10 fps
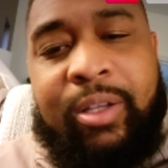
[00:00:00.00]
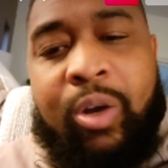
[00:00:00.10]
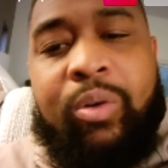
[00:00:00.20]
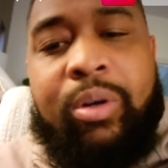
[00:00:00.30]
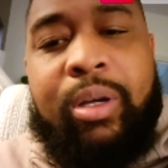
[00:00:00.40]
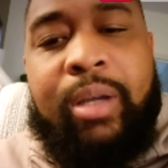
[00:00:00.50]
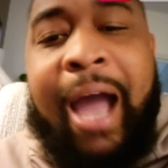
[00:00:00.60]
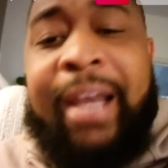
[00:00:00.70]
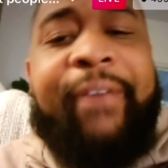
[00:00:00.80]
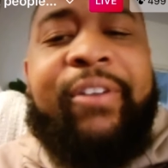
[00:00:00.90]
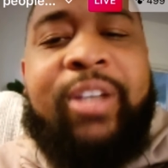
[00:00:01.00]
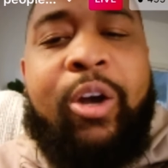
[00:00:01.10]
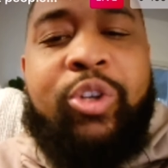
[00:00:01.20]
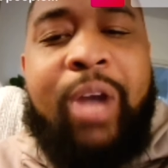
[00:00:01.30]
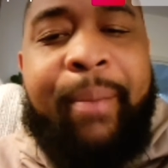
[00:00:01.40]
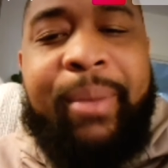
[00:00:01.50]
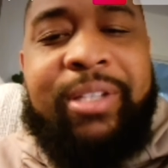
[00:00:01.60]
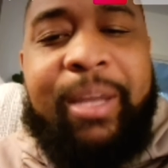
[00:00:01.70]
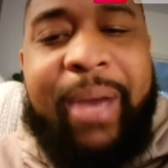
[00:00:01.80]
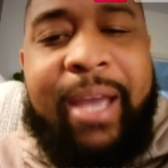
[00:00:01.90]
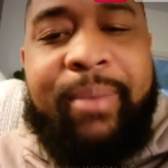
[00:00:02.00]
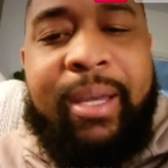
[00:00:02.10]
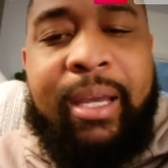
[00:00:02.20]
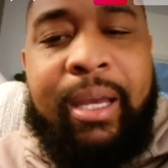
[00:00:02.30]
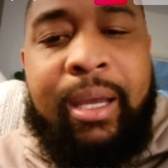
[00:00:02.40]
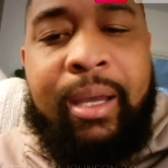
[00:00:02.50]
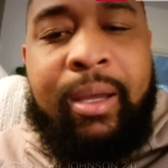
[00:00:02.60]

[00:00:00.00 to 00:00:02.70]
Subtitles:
So I never told you how much they paid me.